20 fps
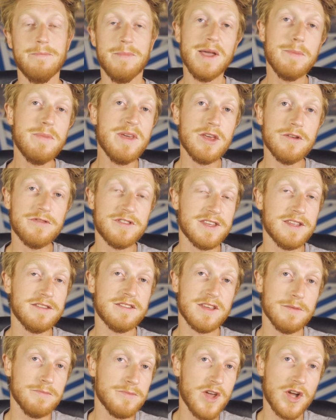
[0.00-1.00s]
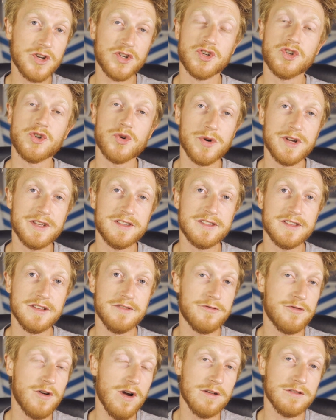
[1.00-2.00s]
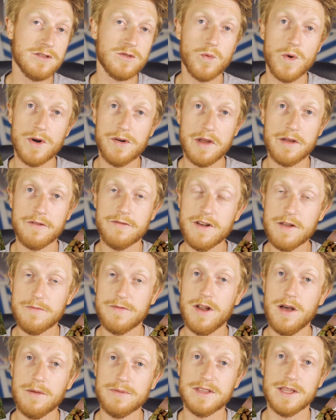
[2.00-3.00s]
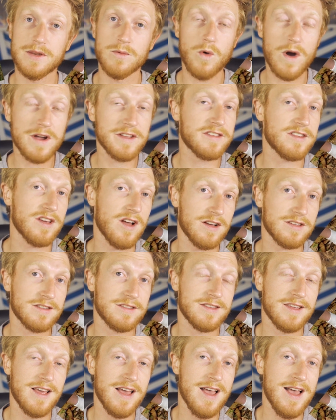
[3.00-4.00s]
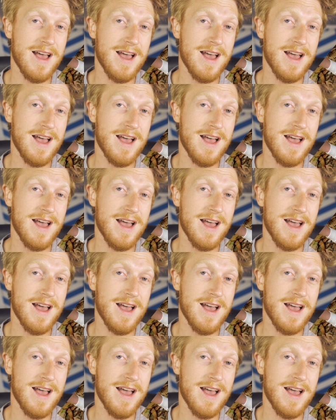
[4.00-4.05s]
Maybe you've seen some Dutch tourists in France wearing flip-flops and white socks,